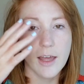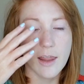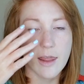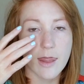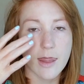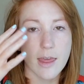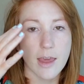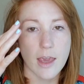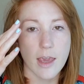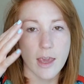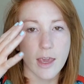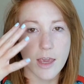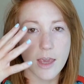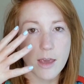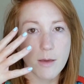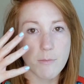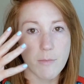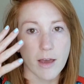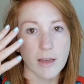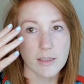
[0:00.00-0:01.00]
the
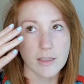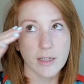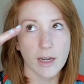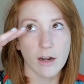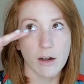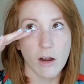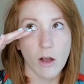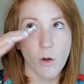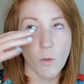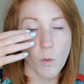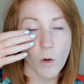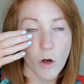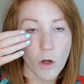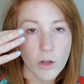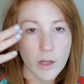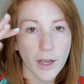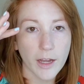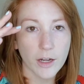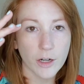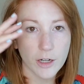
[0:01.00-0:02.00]
mascara will
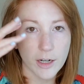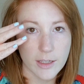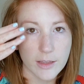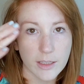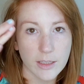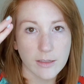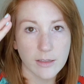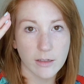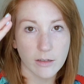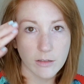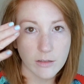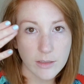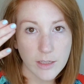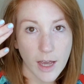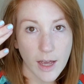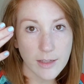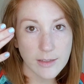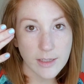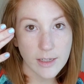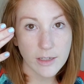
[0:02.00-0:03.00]
like create these little
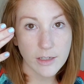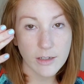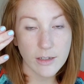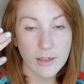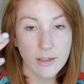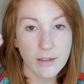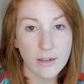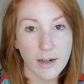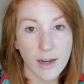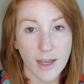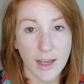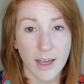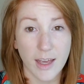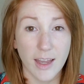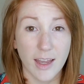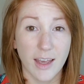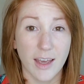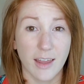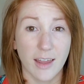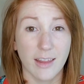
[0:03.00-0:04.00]
dots on your under
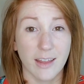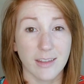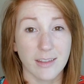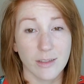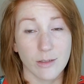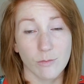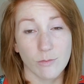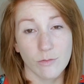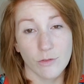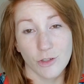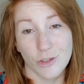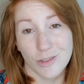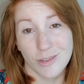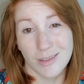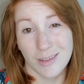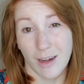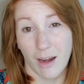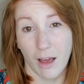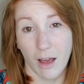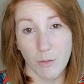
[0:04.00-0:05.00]
eye, and that's just
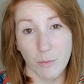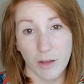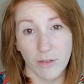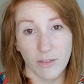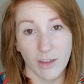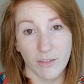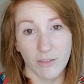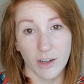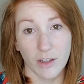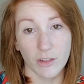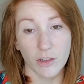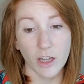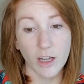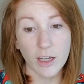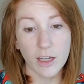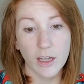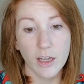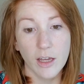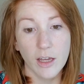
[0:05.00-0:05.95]
not my favorite look.